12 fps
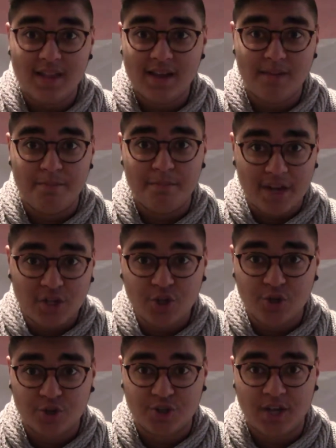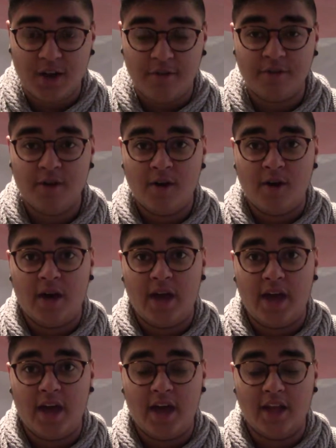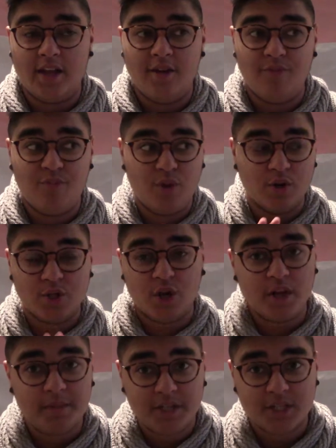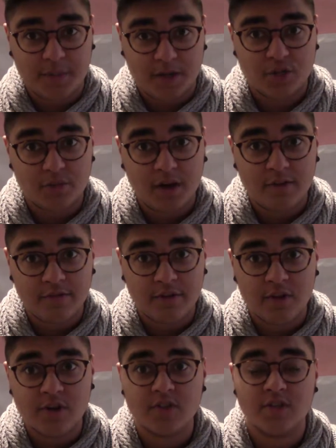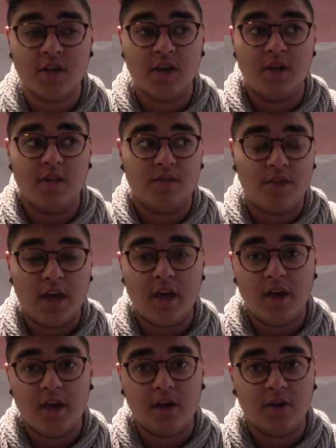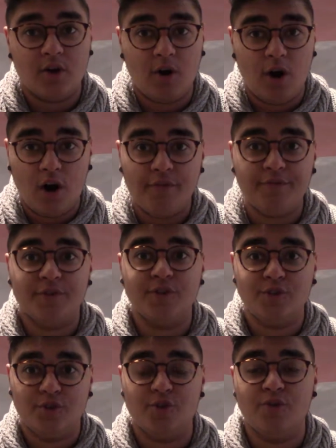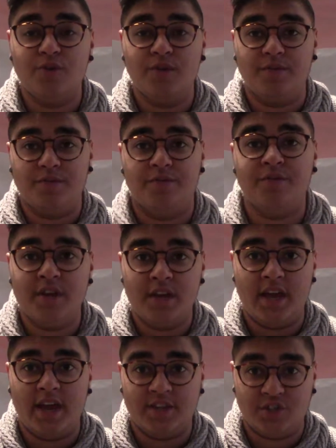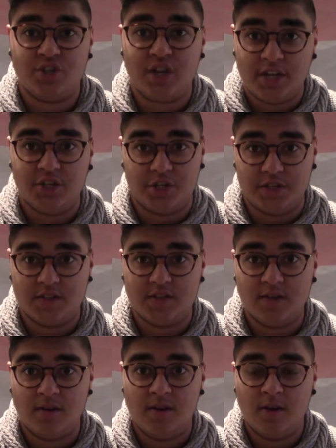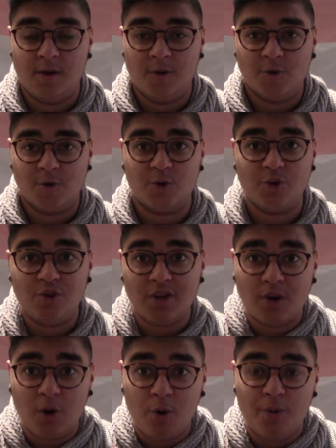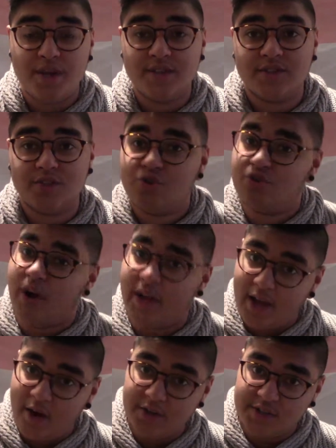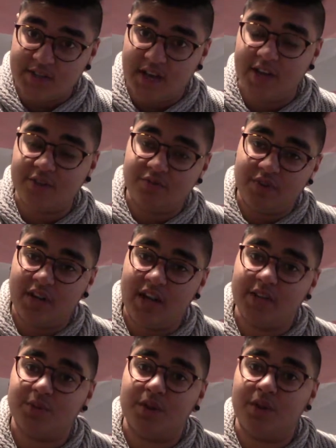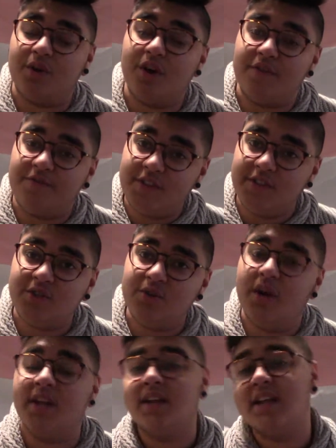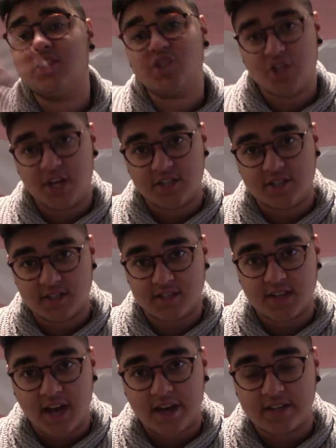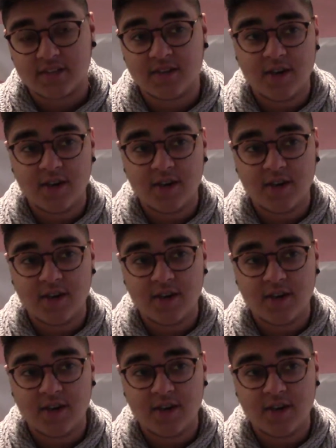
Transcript: measure yourself. And if we're talking about Spectrum Outfitters, they often do free exchanges. So you can always try out a size, realize whether or not it fits you, and then exchange the size.